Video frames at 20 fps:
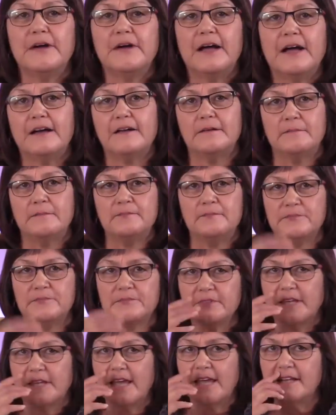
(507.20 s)
um,
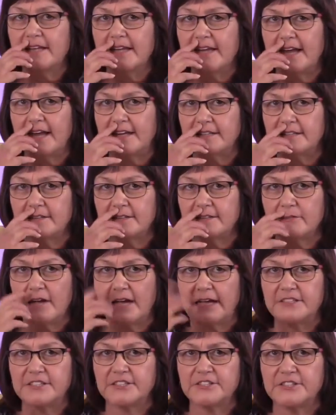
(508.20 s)
Kelly, I,
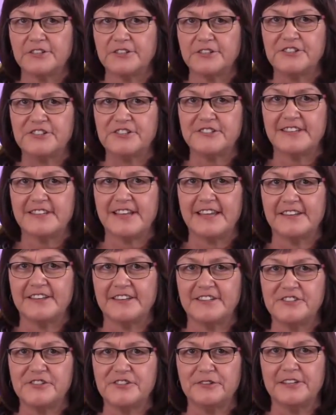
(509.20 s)
I just heard you say
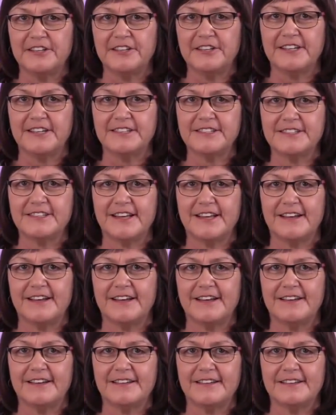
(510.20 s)
that Julia's
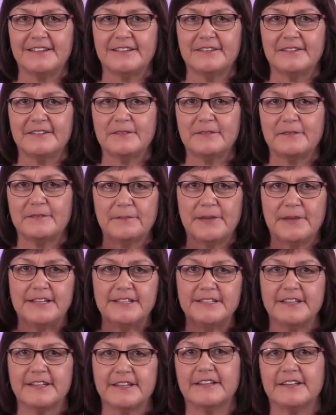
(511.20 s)
uh,
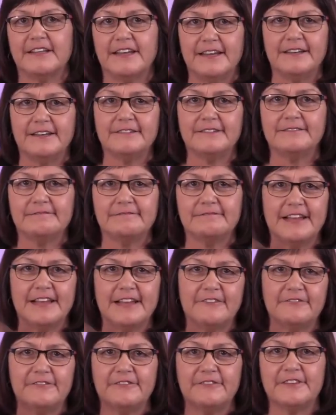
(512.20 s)
basically
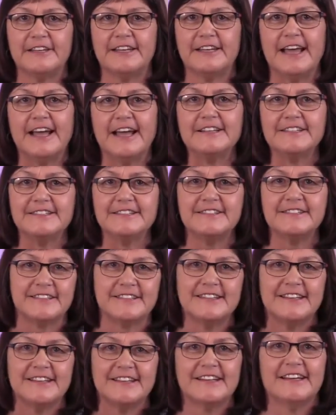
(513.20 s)
left the nest.